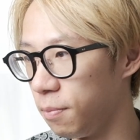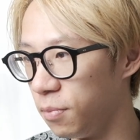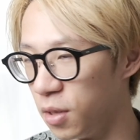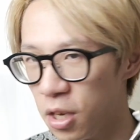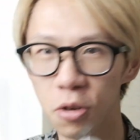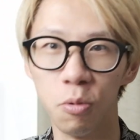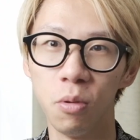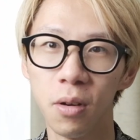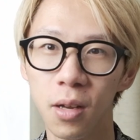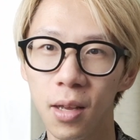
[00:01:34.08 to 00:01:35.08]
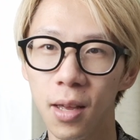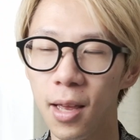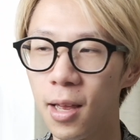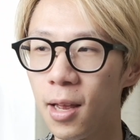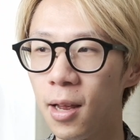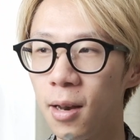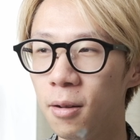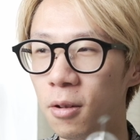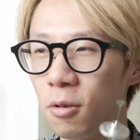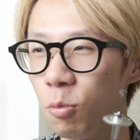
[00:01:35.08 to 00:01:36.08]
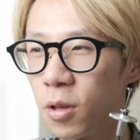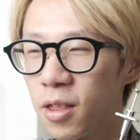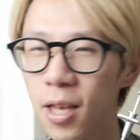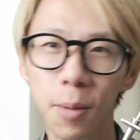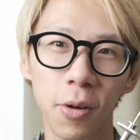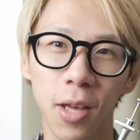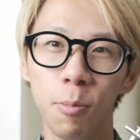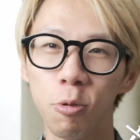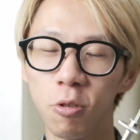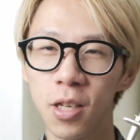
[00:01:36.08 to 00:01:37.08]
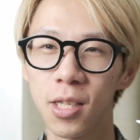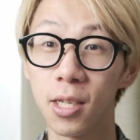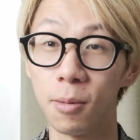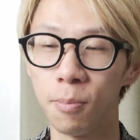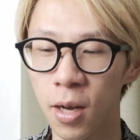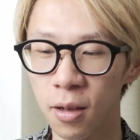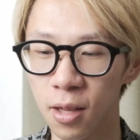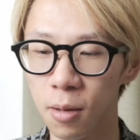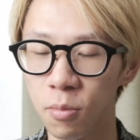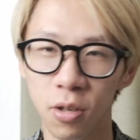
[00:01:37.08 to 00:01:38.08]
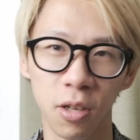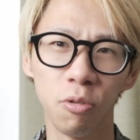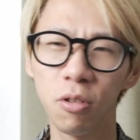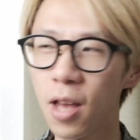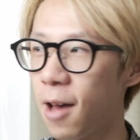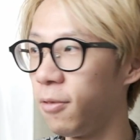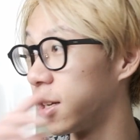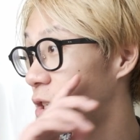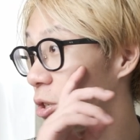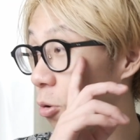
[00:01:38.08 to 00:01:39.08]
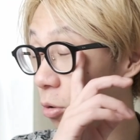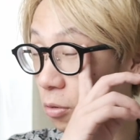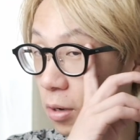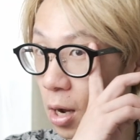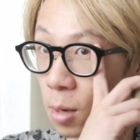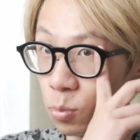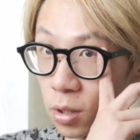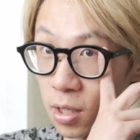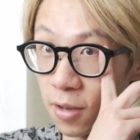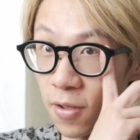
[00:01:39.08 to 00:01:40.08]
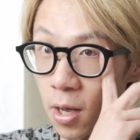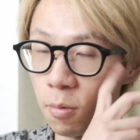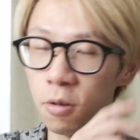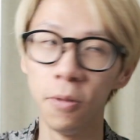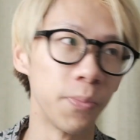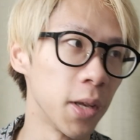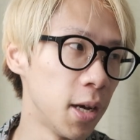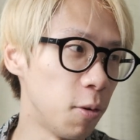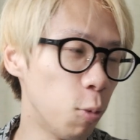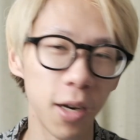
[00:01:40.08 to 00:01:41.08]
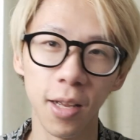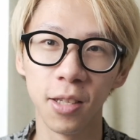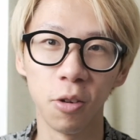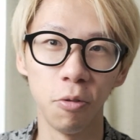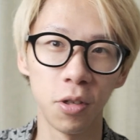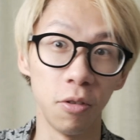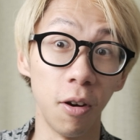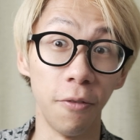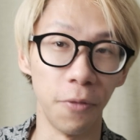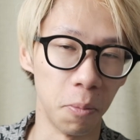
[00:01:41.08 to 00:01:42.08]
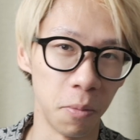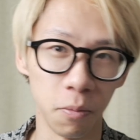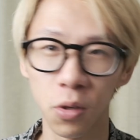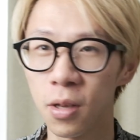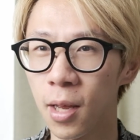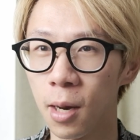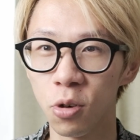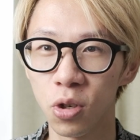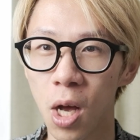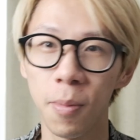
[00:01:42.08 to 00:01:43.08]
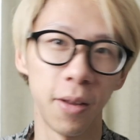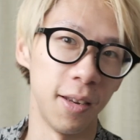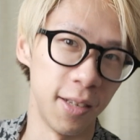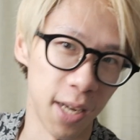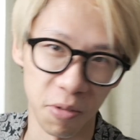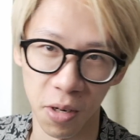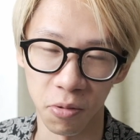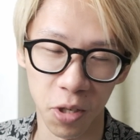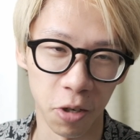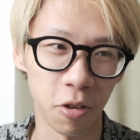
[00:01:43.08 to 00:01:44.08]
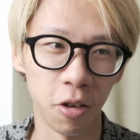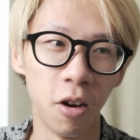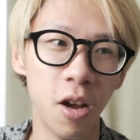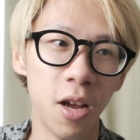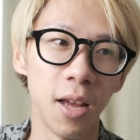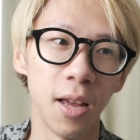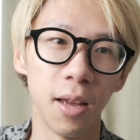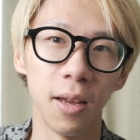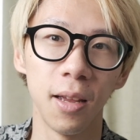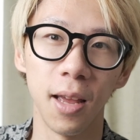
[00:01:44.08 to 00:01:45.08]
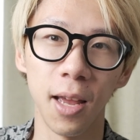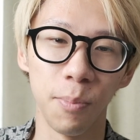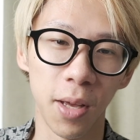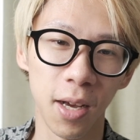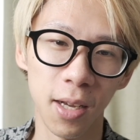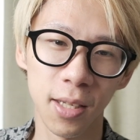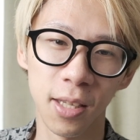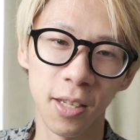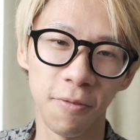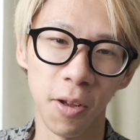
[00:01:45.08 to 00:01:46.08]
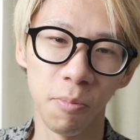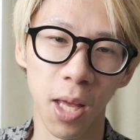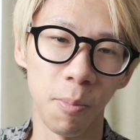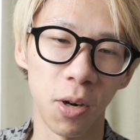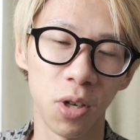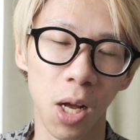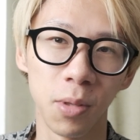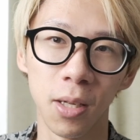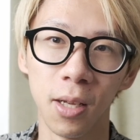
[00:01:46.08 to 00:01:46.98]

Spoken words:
new. And when you think about cable releases and buying them, you only have like 2 or 3 options available. One is going to a film camera shop in downtown Tokyo. And because these film camera shops